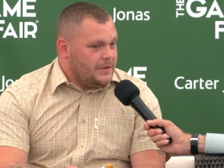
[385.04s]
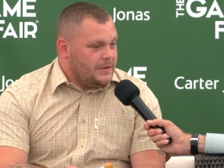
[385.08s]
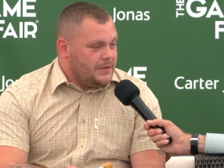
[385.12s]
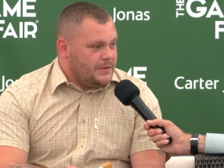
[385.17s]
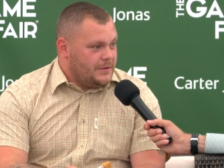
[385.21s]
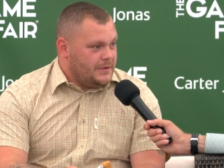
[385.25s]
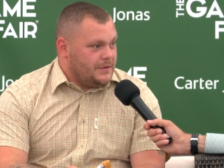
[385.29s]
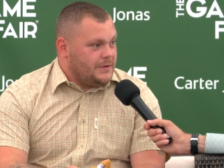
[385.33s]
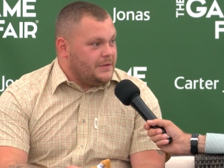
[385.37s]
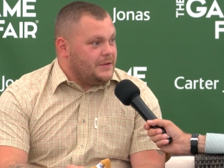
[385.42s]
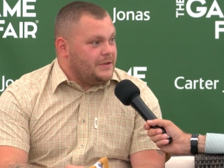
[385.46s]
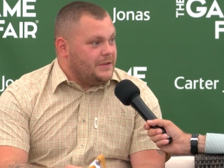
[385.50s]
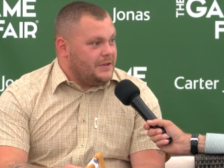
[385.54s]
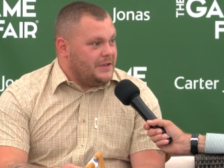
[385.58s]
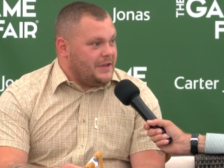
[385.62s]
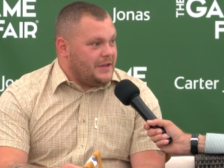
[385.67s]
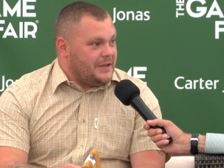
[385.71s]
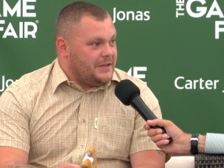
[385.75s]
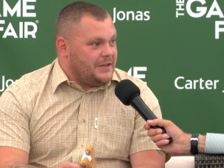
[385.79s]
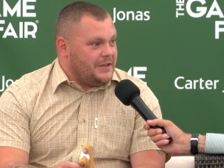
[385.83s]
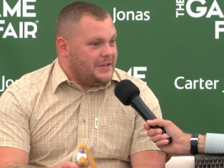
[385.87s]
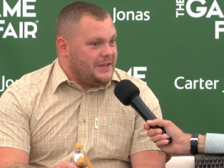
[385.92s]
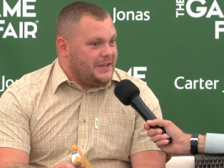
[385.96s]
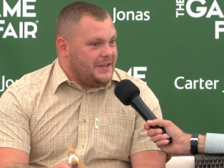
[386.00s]
practice,
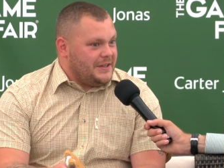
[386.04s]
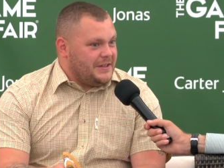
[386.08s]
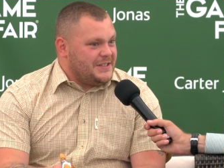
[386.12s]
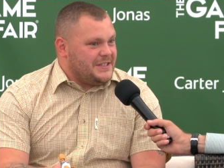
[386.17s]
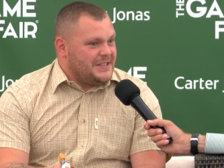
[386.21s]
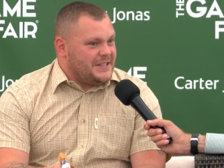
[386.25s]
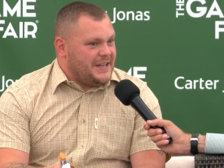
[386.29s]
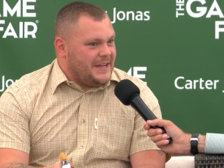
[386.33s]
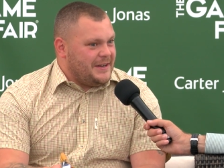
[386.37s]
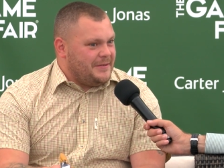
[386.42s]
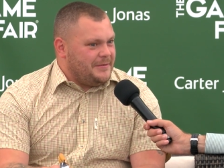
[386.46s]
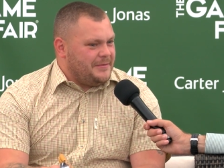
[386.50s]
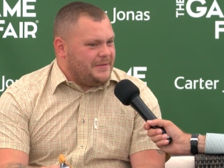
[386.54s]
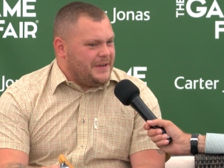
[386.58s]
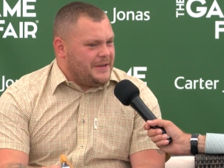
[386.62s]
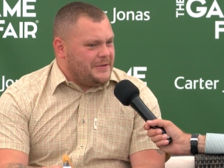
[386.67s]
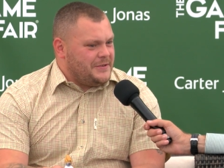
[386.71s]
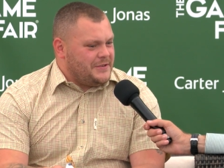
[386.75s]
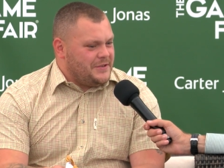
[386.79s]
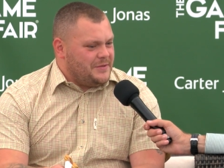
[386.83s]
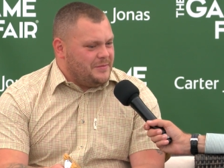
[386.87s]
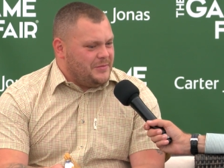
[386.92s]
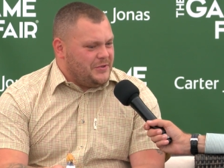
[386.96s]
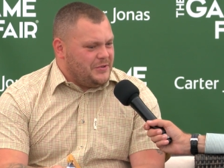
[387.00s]
practice, yeah, really, you can not you?
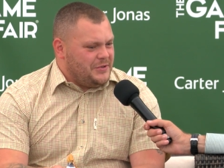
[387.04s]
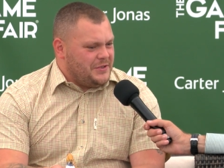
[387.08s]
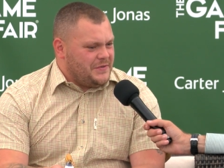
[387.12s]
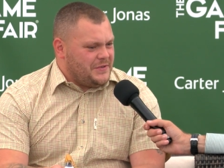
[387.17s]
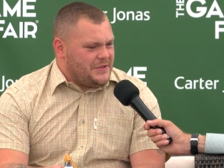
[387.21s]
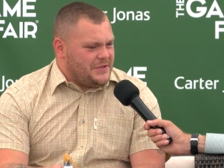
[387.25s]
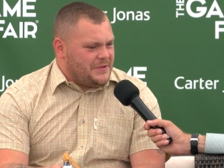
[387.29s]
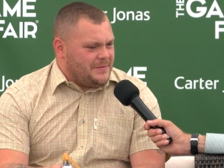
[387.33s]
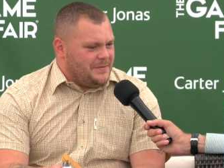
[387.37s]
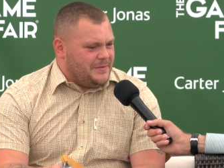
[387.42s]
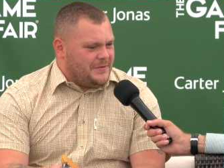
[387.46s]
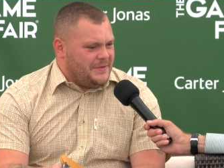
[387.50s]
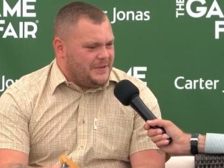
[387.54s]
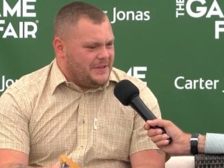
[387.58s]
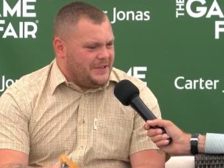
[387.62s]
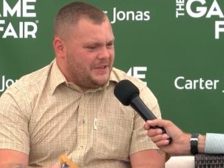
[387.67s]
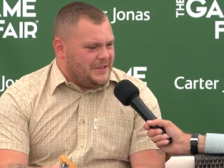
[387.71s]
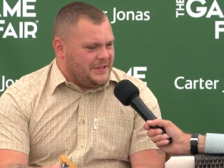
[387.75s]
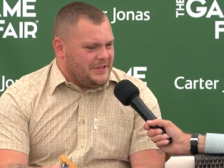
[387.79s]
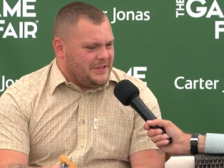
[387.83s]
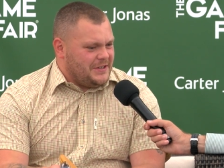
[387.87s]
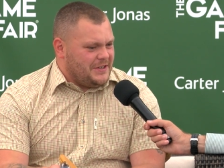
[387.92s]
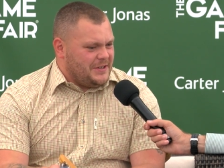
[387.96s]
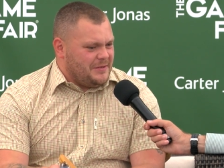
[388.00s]
10,000 balls for something
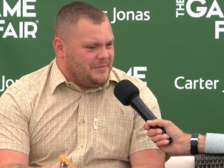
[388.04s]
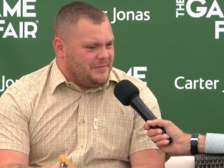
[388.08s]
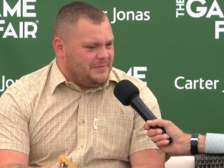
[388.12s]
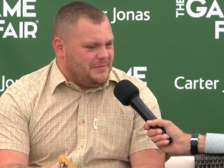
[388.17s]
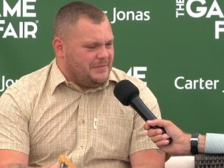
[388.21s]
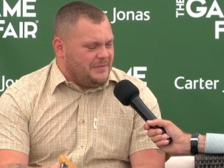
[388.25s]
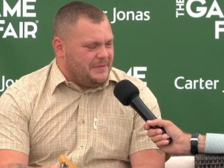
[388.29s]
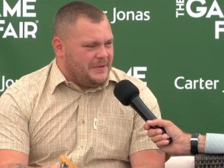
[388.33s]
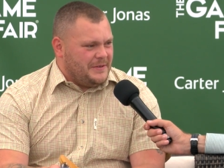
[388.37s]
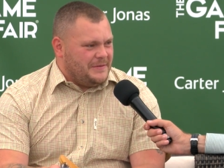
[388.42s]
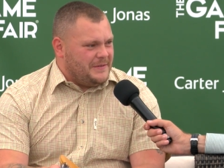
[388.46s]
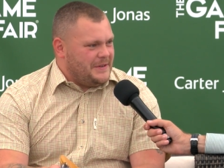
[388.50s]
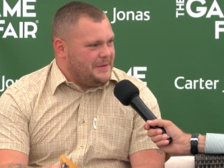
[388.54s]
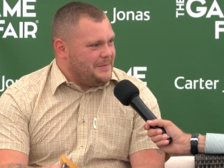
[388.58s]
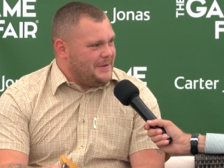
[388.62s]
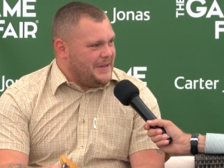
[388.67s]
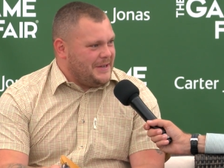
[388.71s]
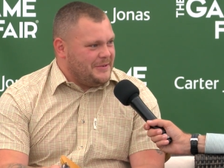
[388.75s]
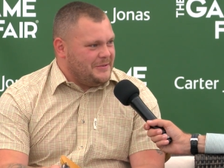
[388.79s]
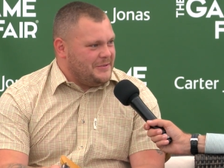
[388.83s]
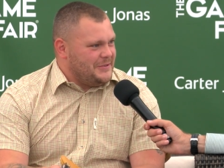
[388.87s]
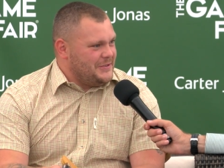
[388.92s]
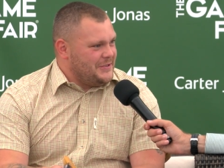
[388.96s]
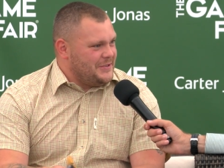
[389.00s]
like, I don't know,
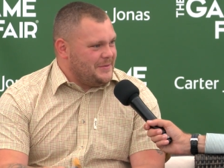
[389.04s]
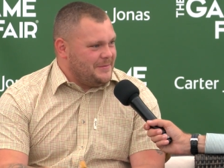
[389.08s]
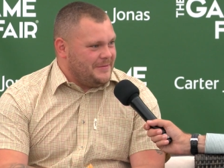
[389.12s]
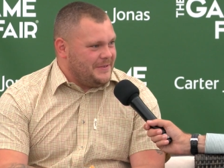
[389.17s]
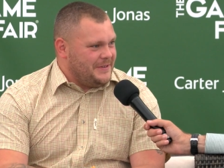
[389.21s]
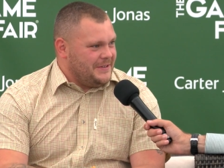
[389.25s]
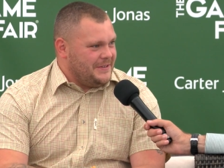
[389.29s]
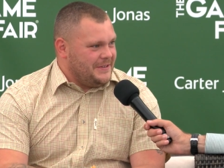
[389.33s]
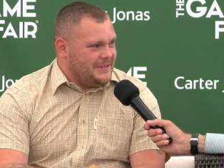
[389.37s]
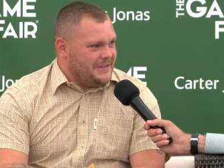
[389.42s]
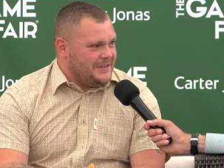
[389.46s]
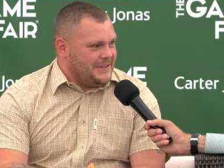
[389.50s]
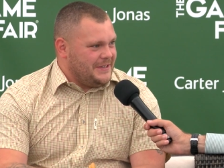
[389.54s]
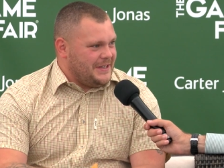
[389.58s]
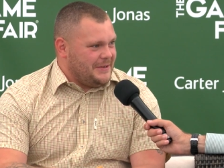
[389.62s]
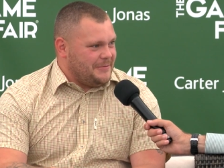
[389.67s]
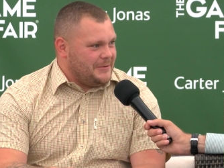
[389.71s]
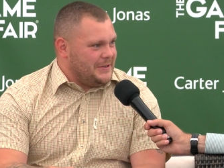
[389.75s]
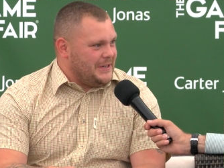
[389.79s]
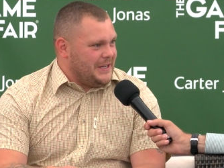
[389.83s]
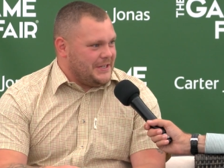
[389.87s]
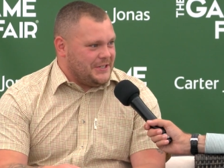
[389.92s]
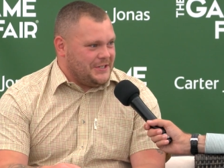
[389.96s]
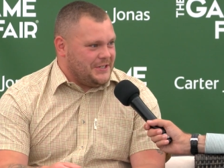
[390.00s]
£50 or something. That's that
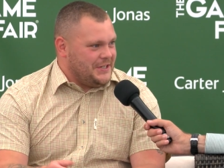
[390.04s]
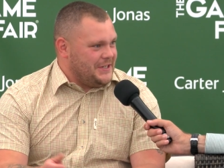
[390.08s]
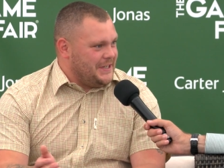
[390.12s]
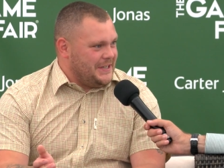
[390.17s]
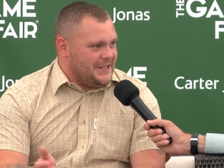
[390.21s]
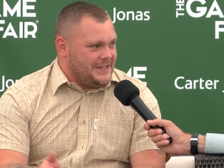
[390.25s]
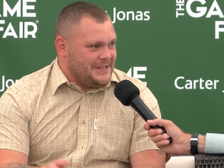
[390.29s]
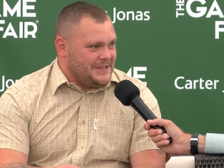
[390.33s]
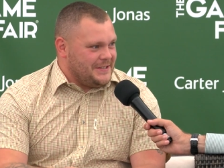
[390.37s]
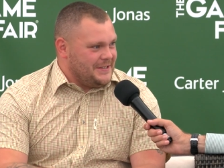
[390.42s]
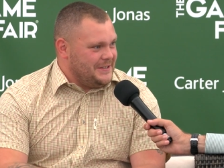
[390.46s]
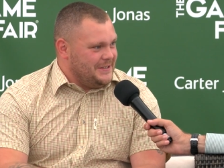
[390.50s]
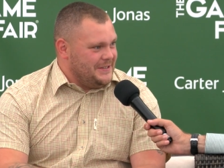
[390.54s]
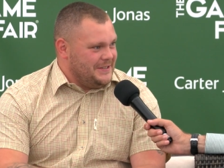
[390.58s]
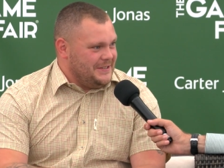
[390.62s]
would last you years.